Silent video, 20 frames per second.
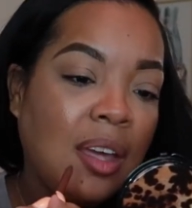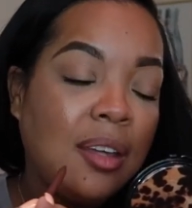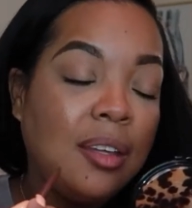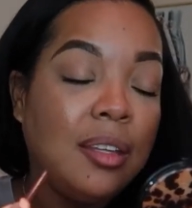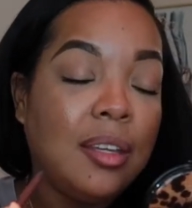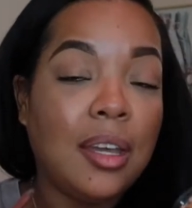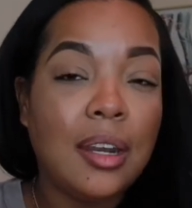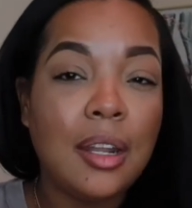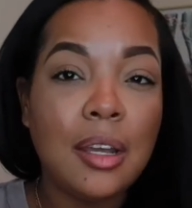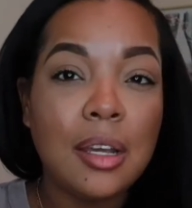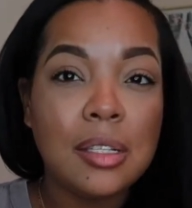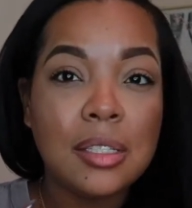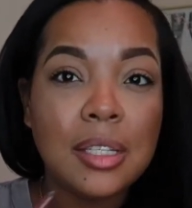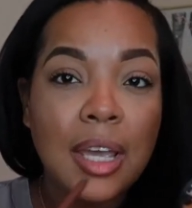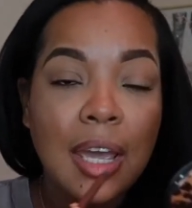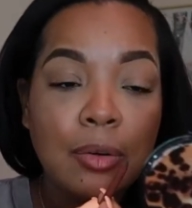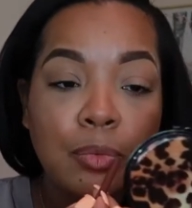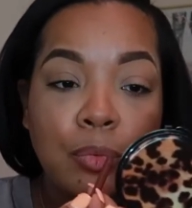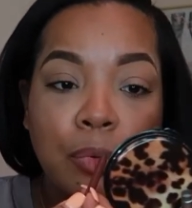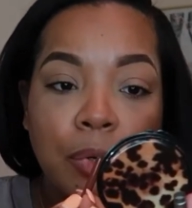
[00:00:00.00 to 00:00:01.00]
getting a
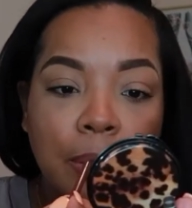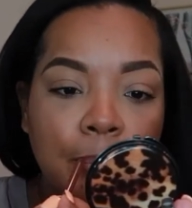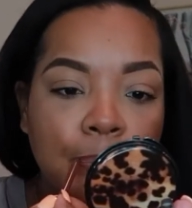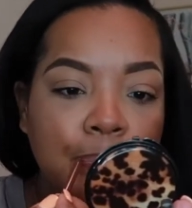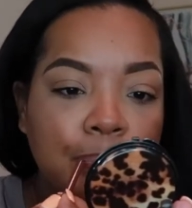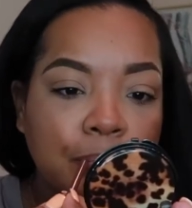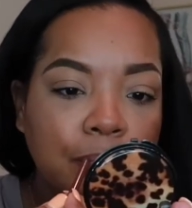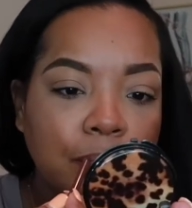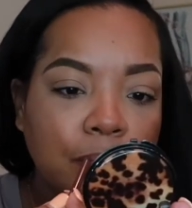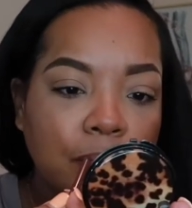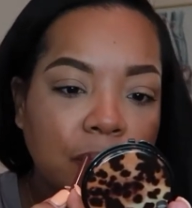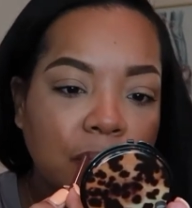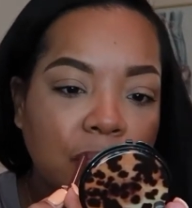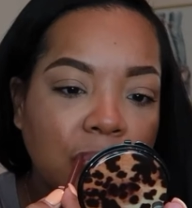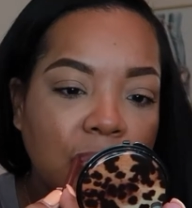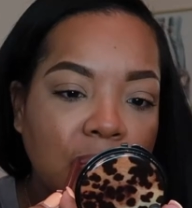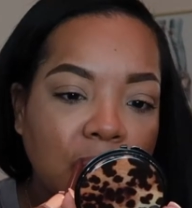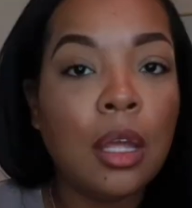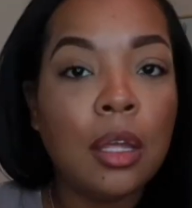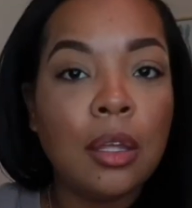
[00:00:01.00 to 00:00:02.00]
satin one.
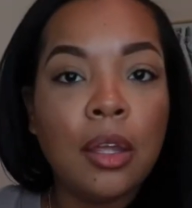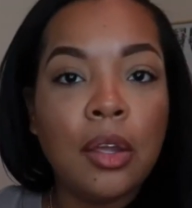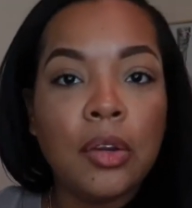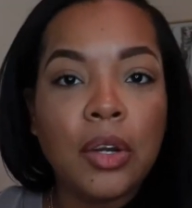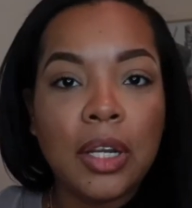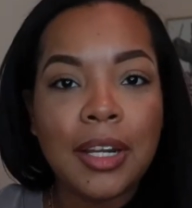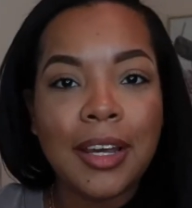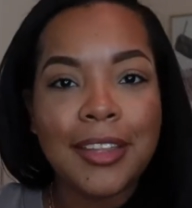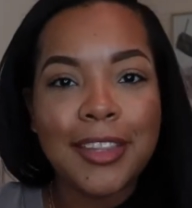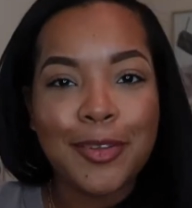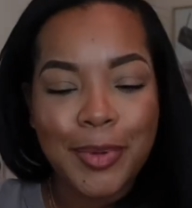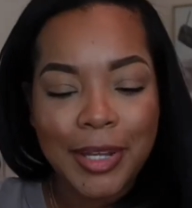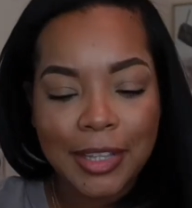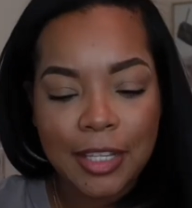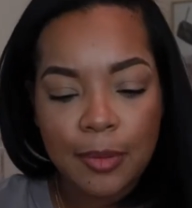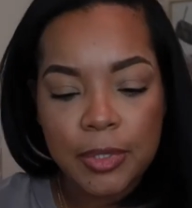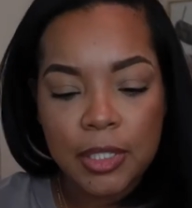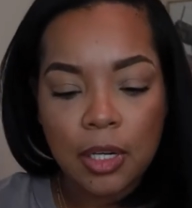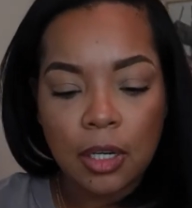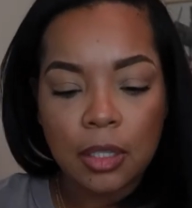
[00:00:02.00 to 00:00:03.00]
Right now that my
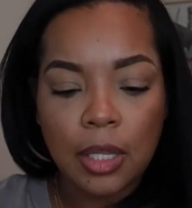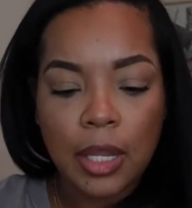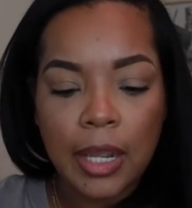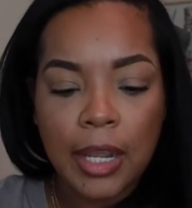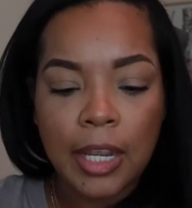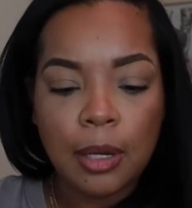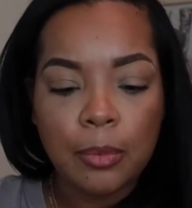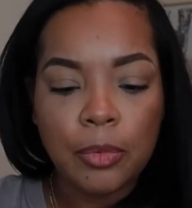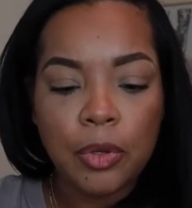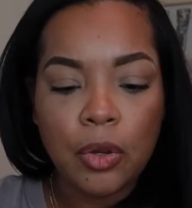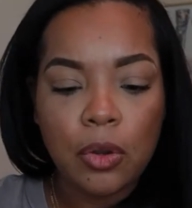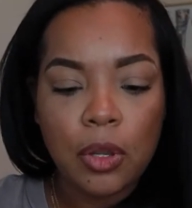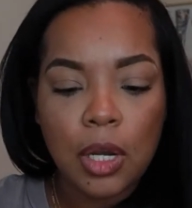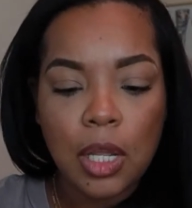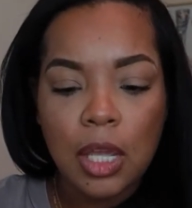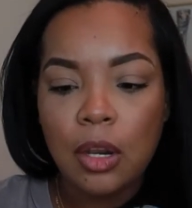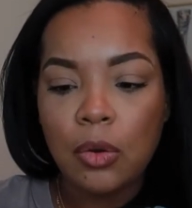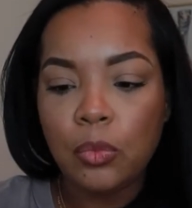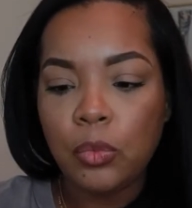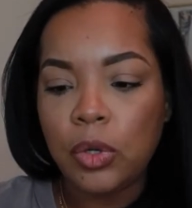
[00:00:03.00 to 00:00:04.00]
lips are lined, I'm going
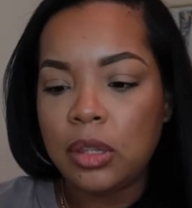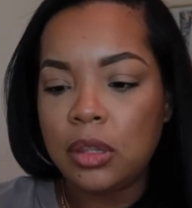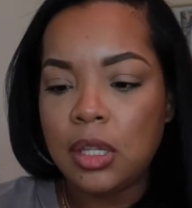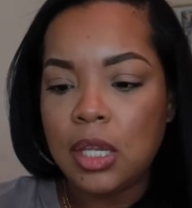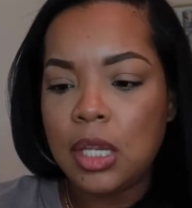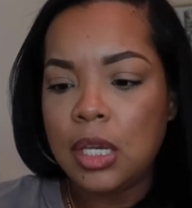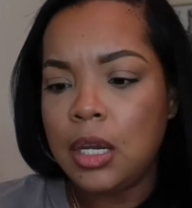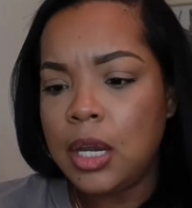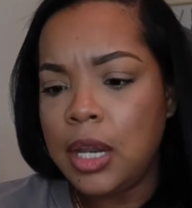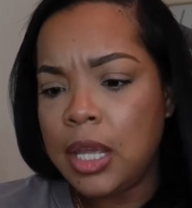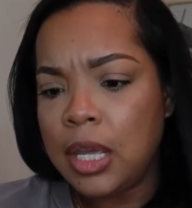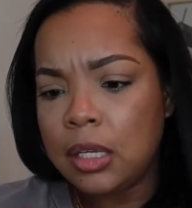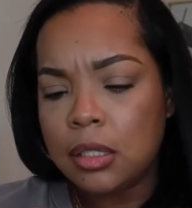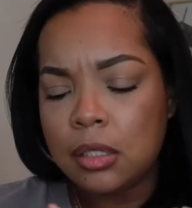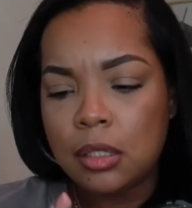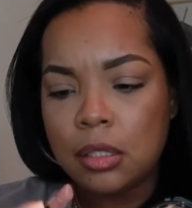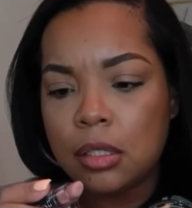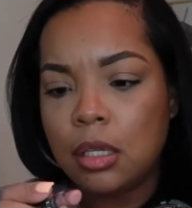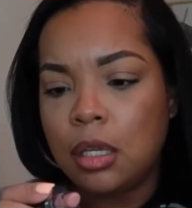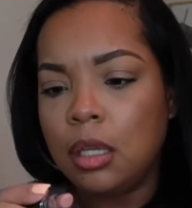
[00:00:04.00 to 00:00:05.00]
in with the
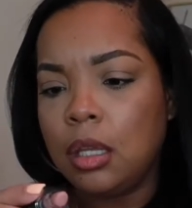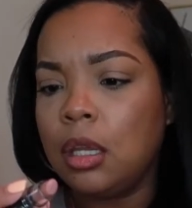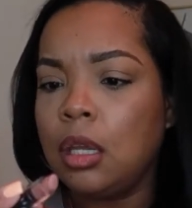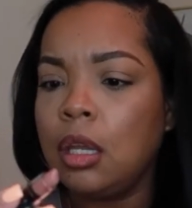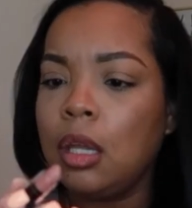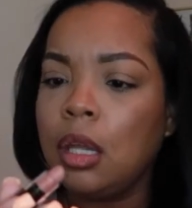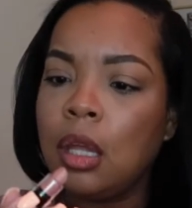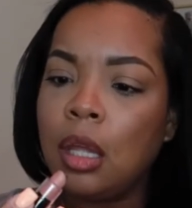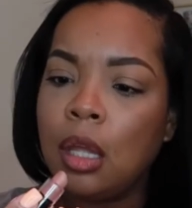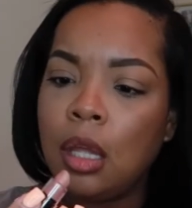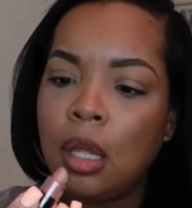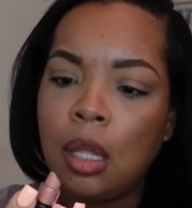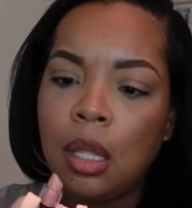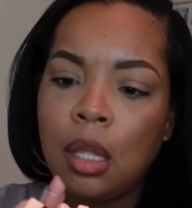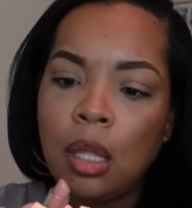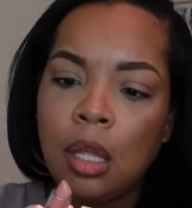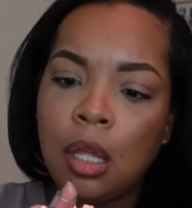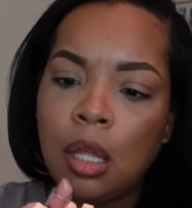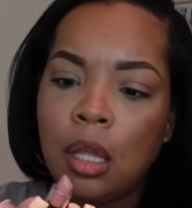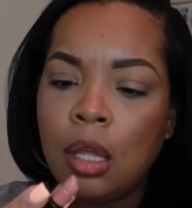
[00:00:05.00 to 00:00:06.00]
NYX,
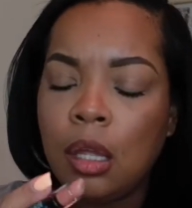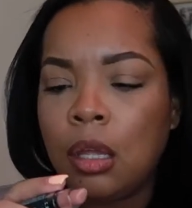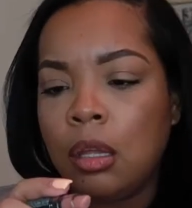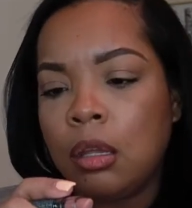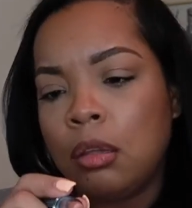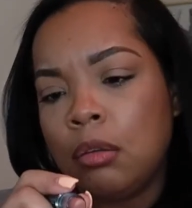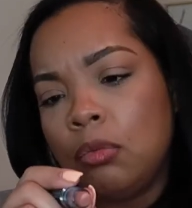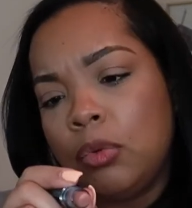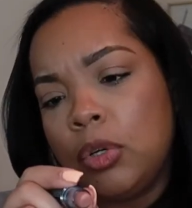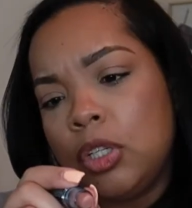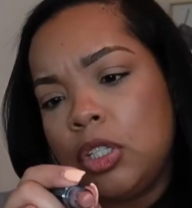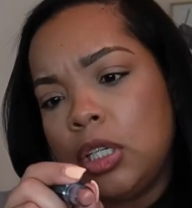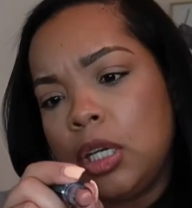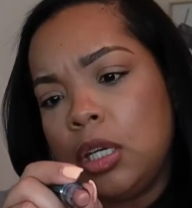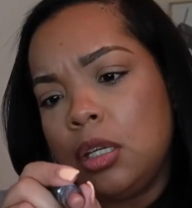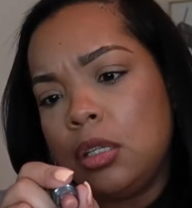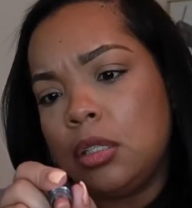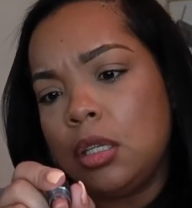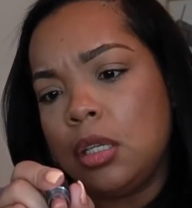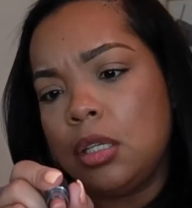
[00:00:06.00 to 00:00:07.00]
what shade
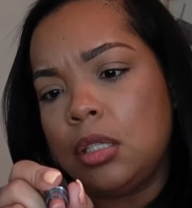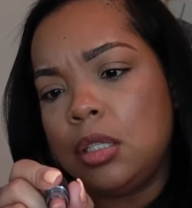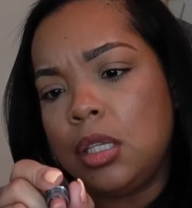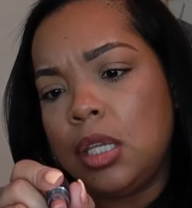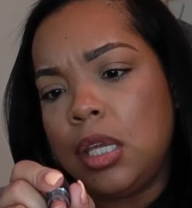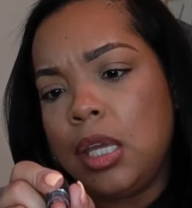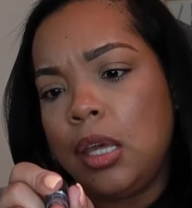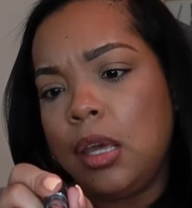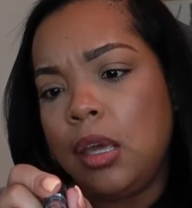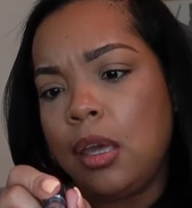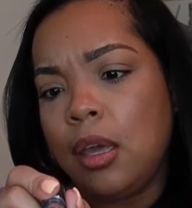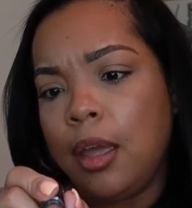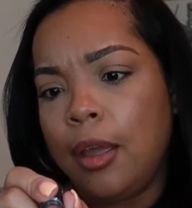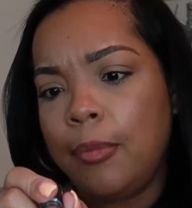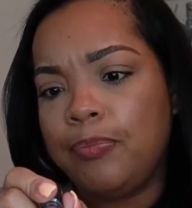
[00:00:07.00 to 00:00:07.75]
is this? The